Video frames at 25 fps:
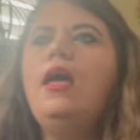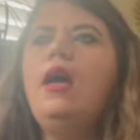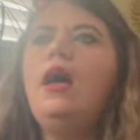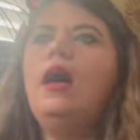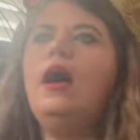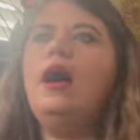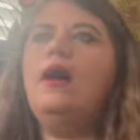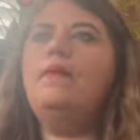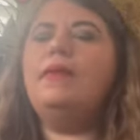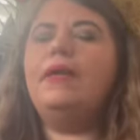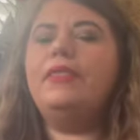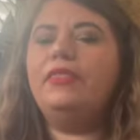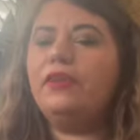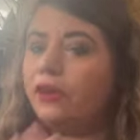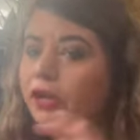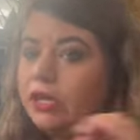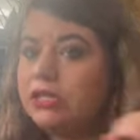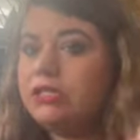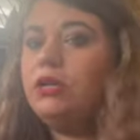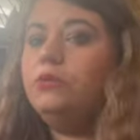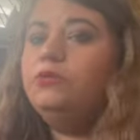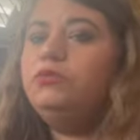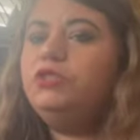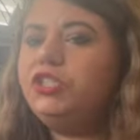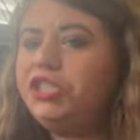And there is
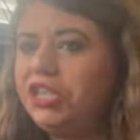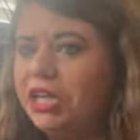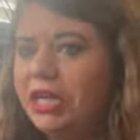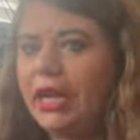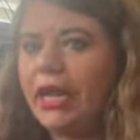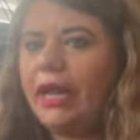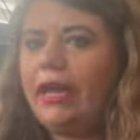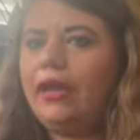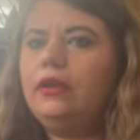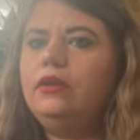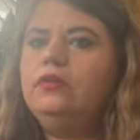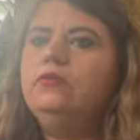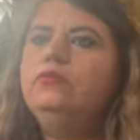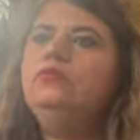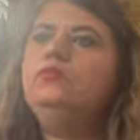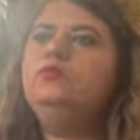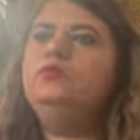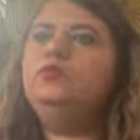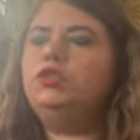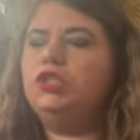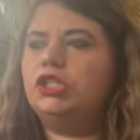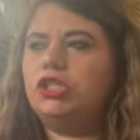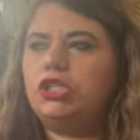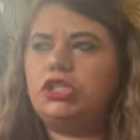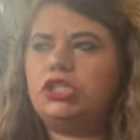no cheating,
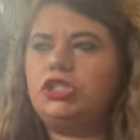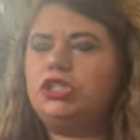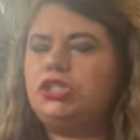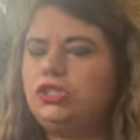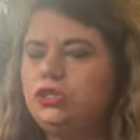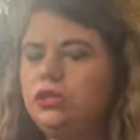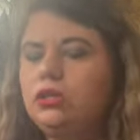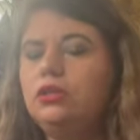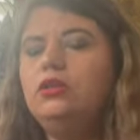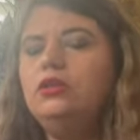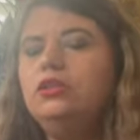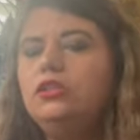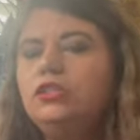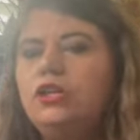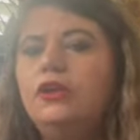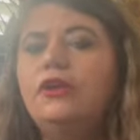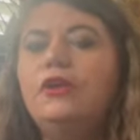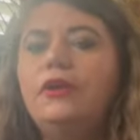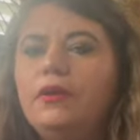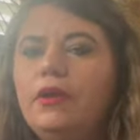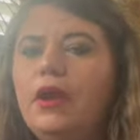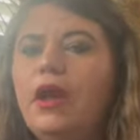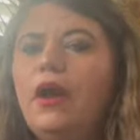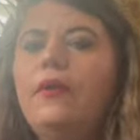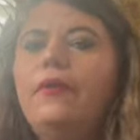just so
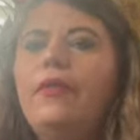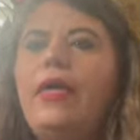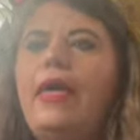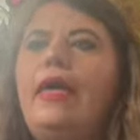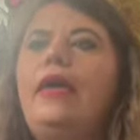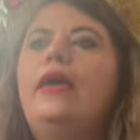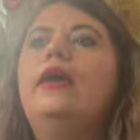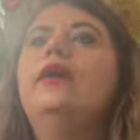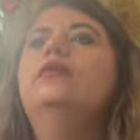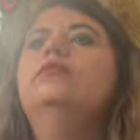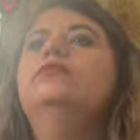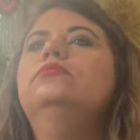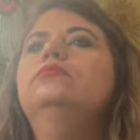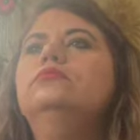you know, like